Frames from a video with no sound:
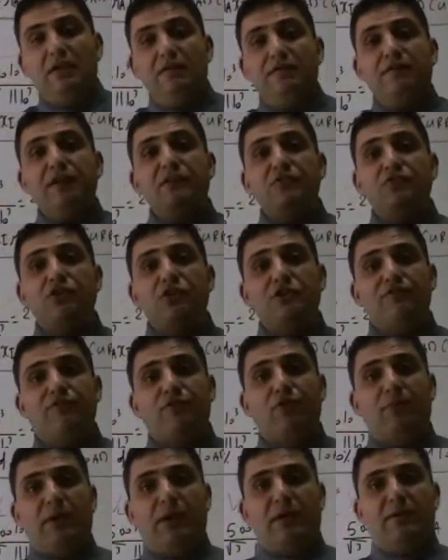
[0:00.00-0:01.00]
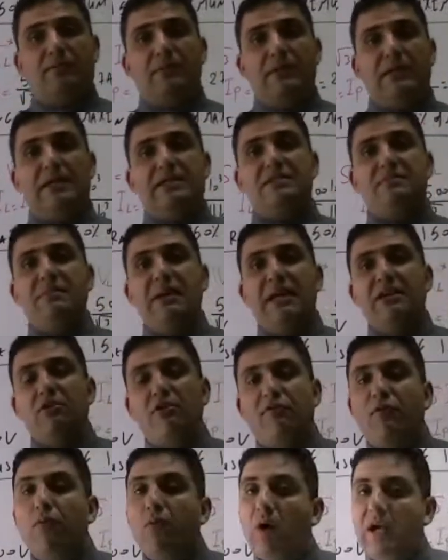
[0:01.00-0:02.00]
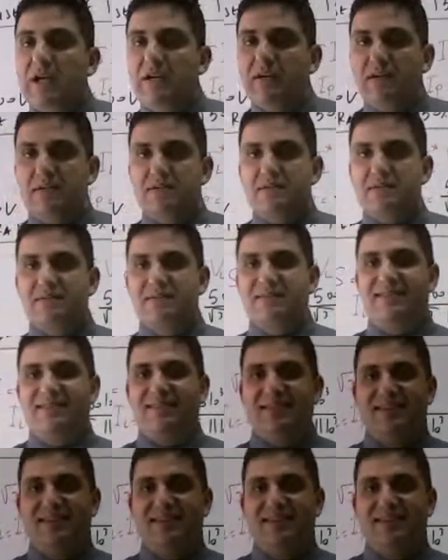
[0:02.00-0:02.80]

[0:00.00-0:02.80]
Every transformer is made of windings,